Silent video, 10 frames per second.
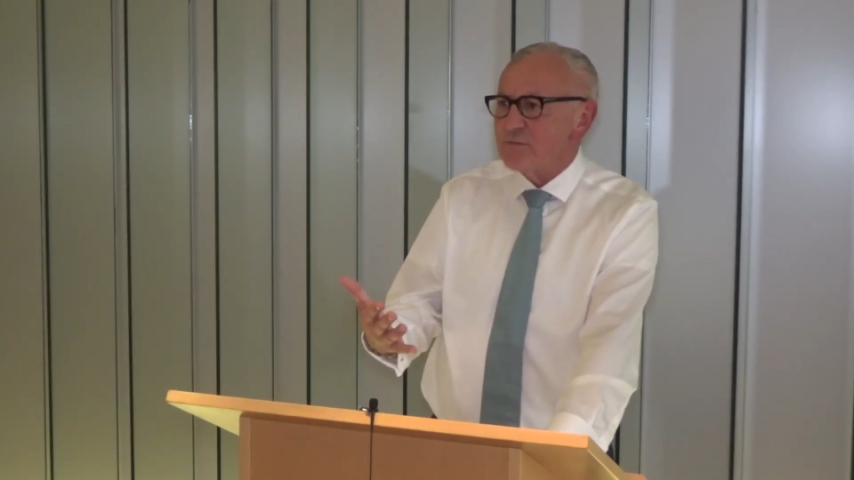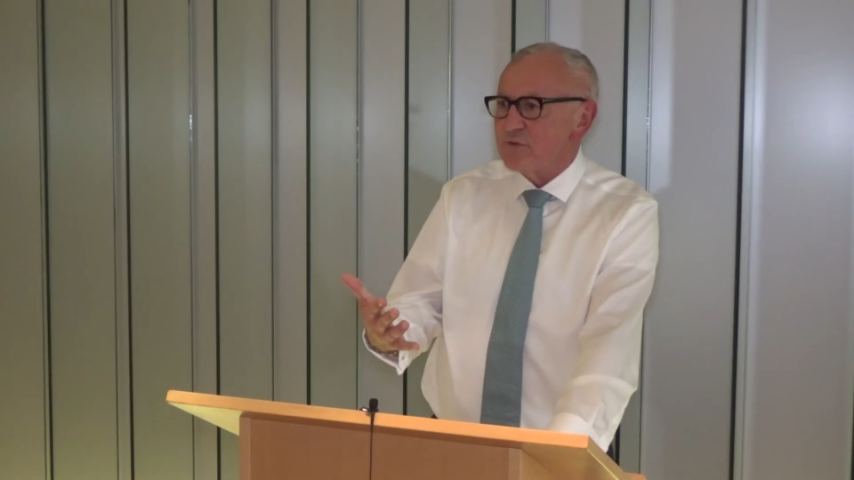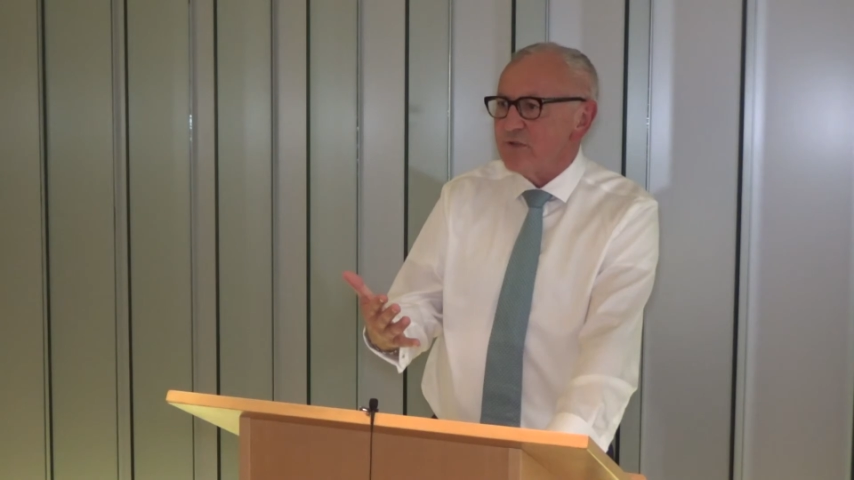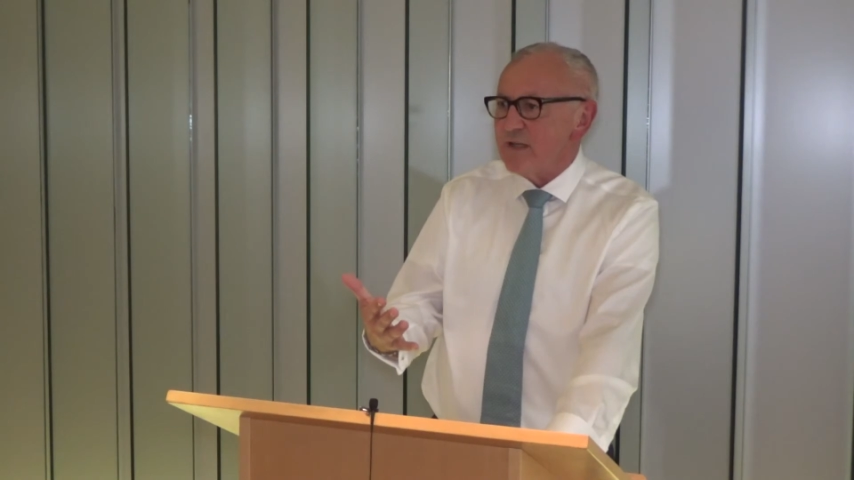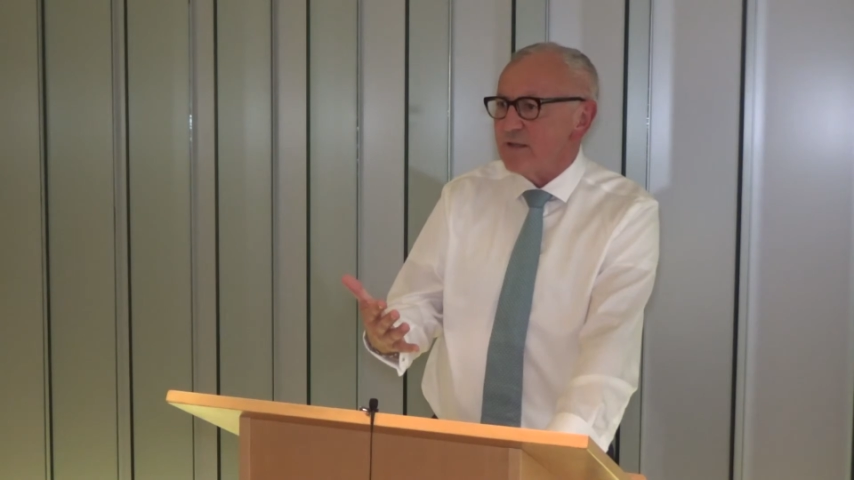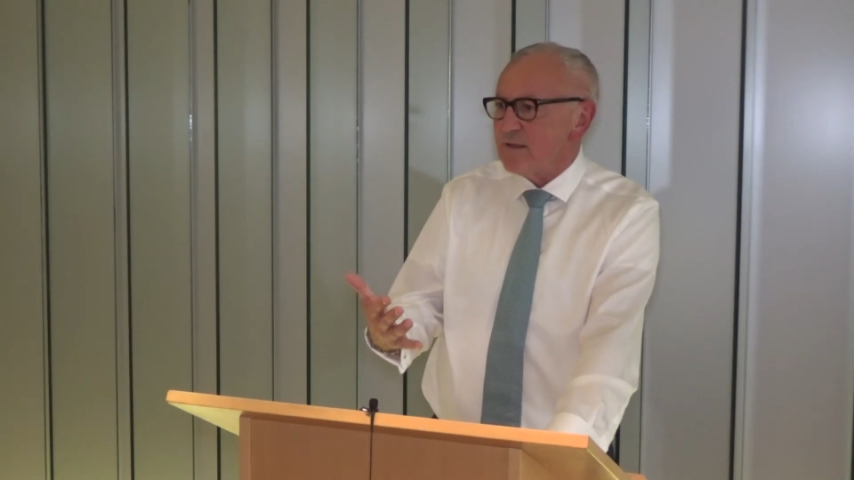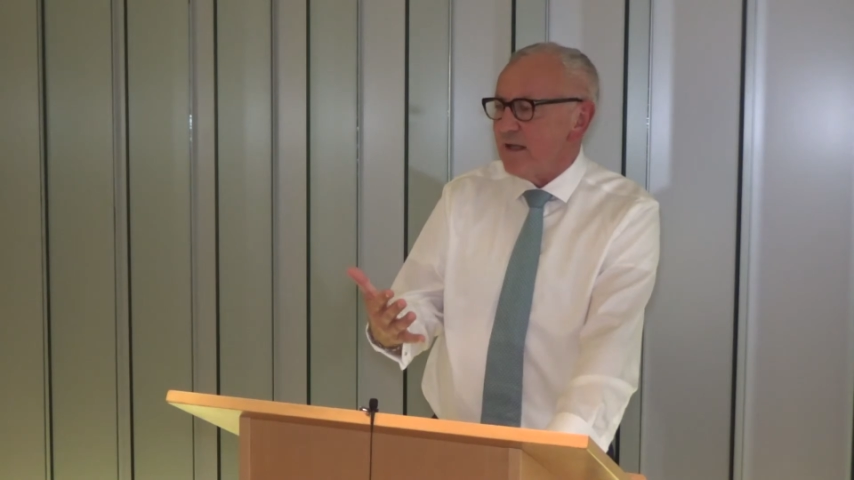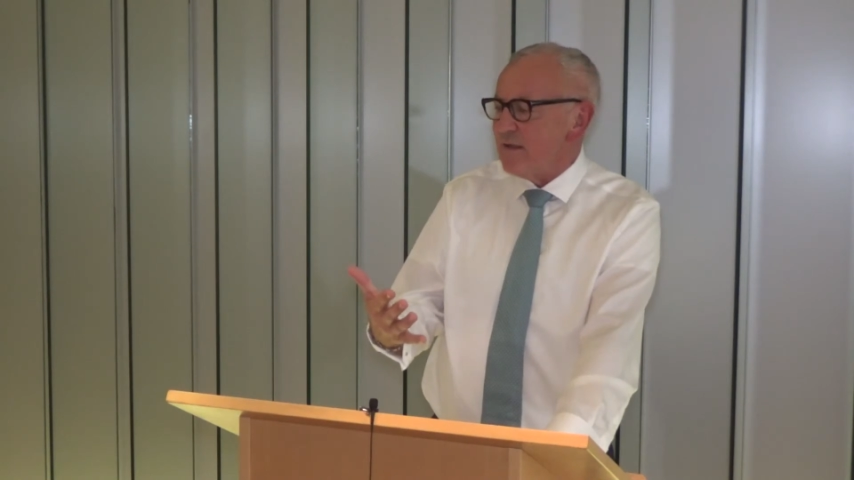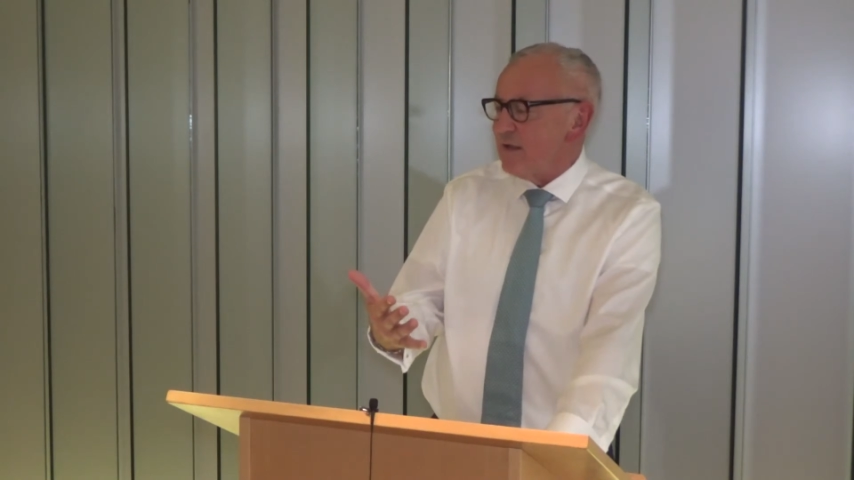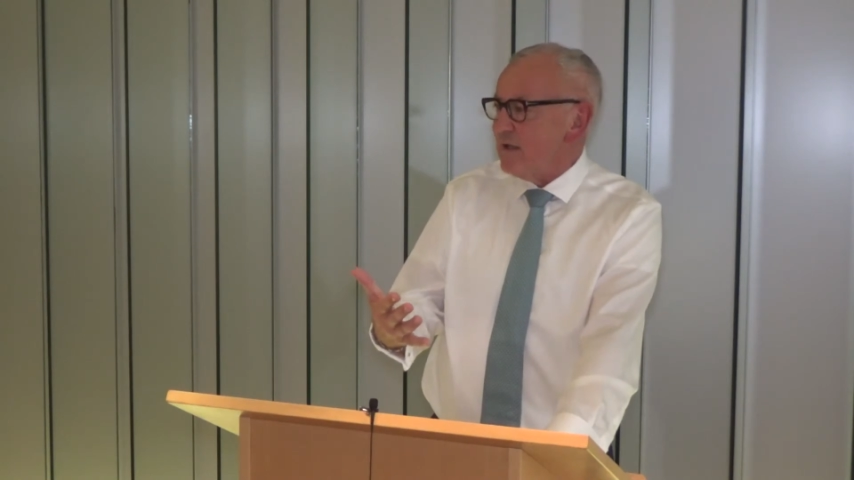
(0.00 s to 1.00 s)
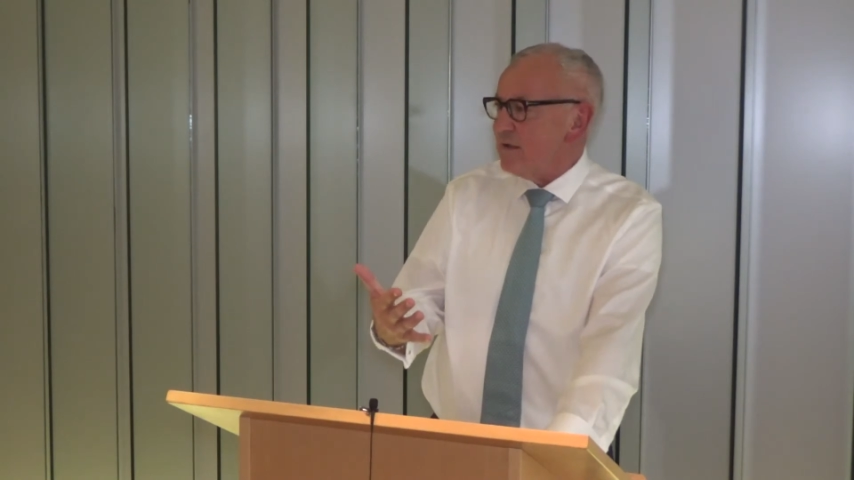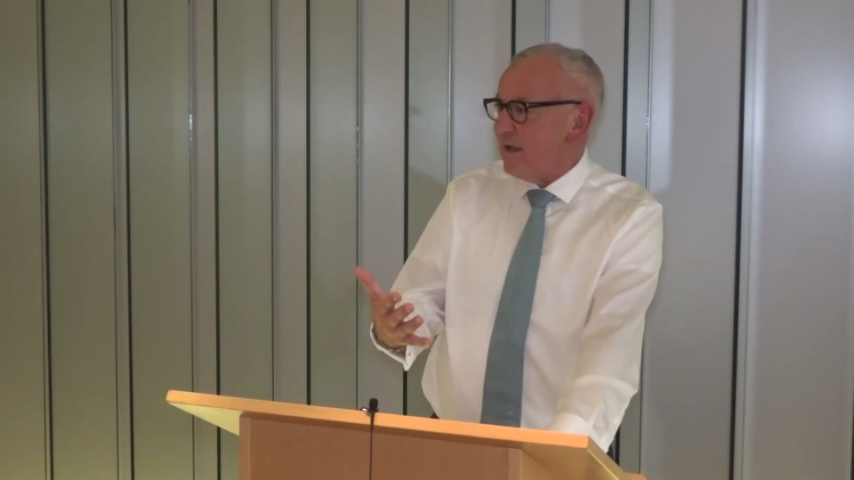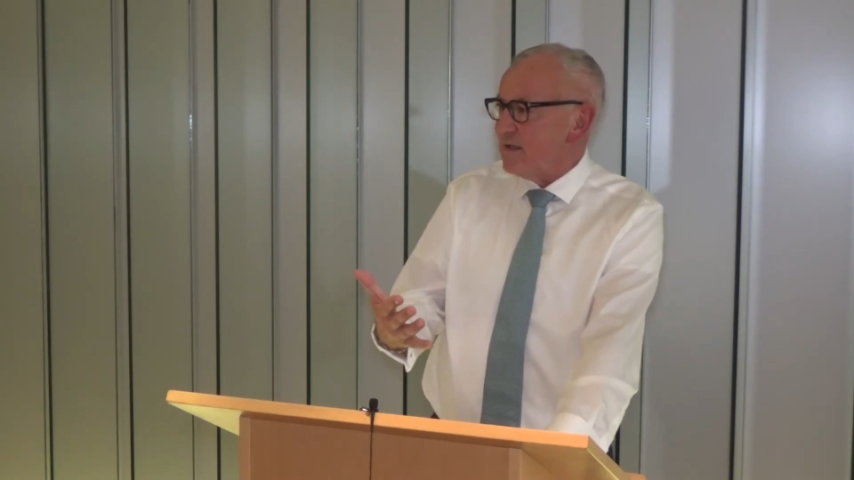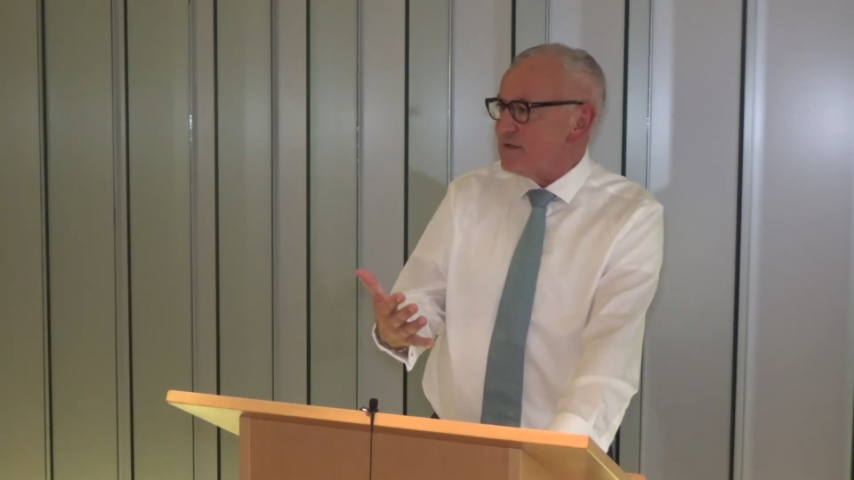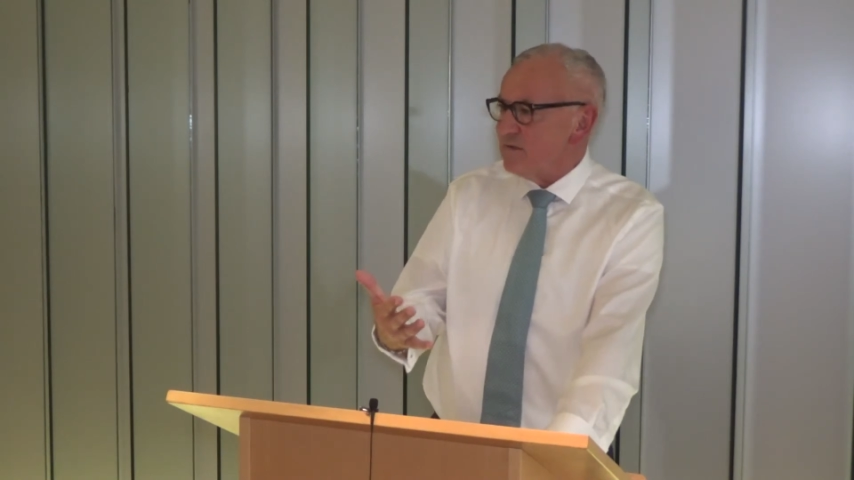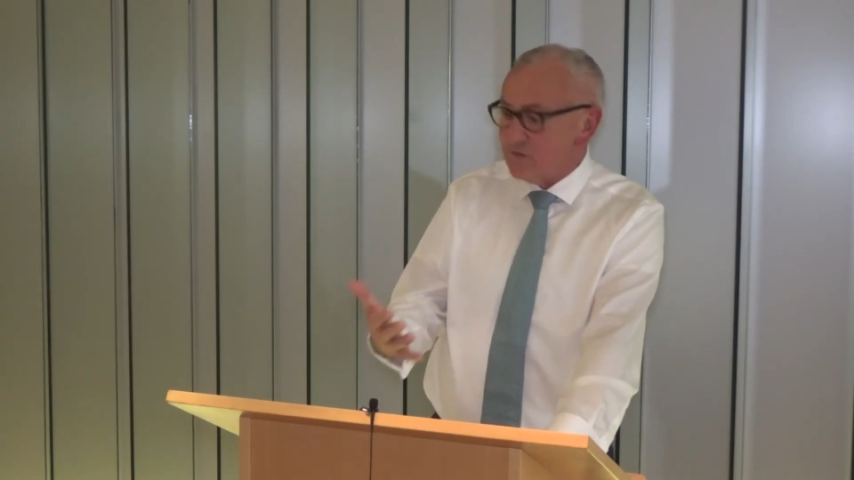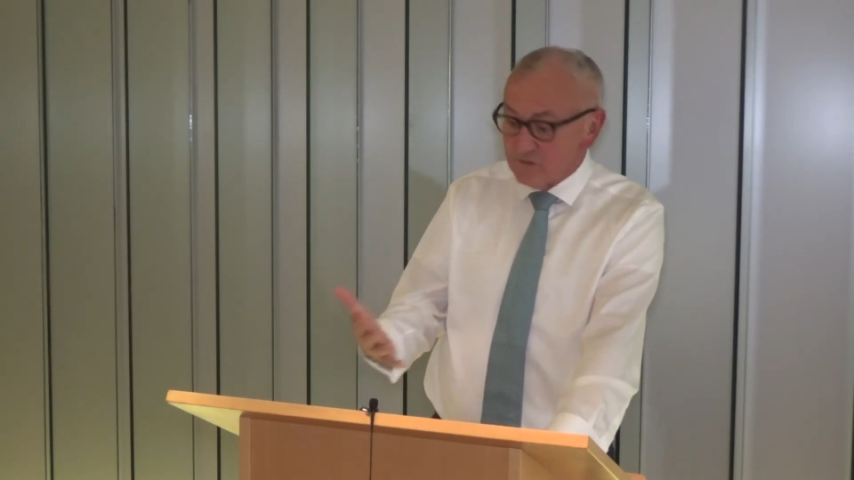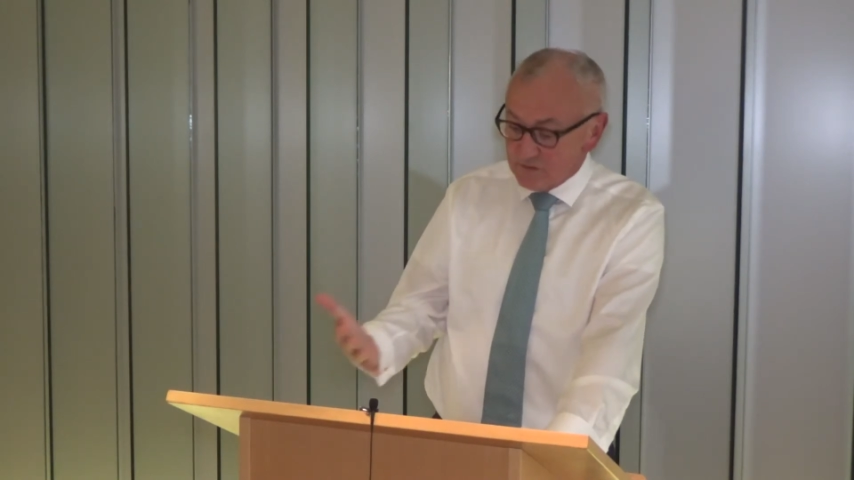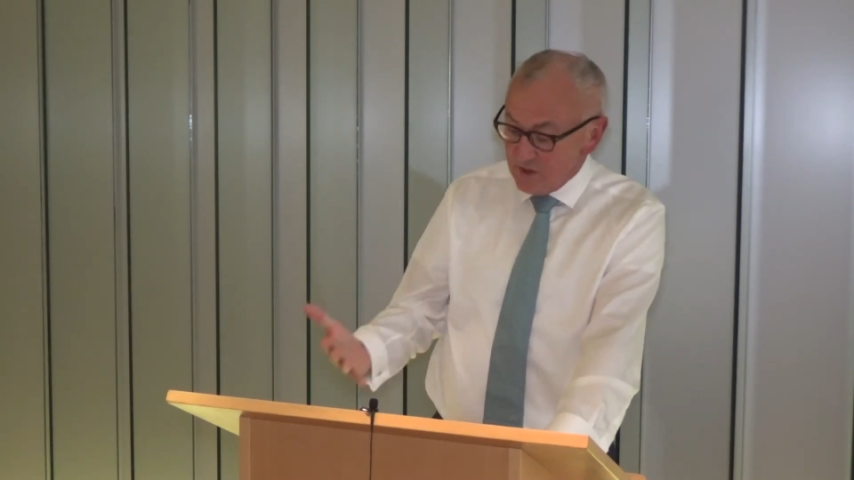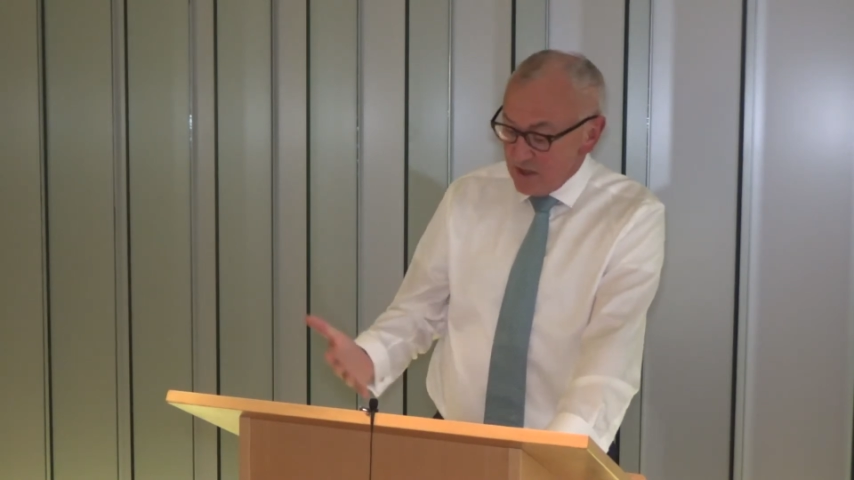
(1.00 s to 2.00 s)
protect young counsel. And of
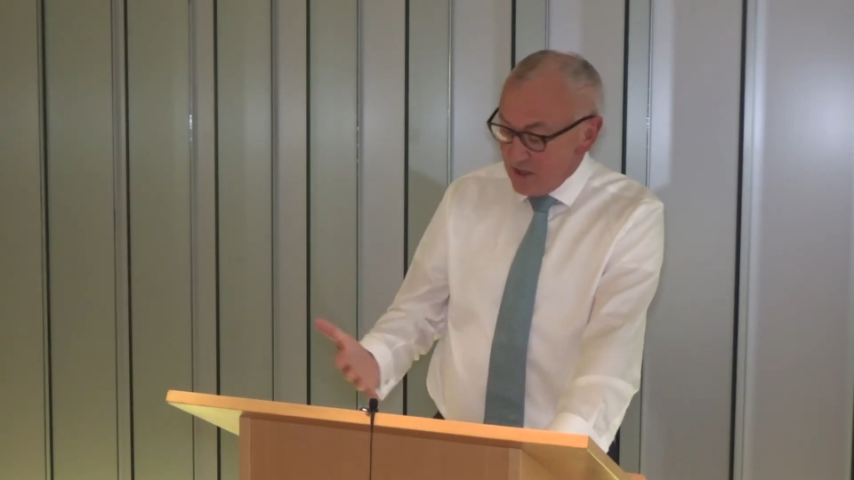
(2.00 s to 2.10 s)
course,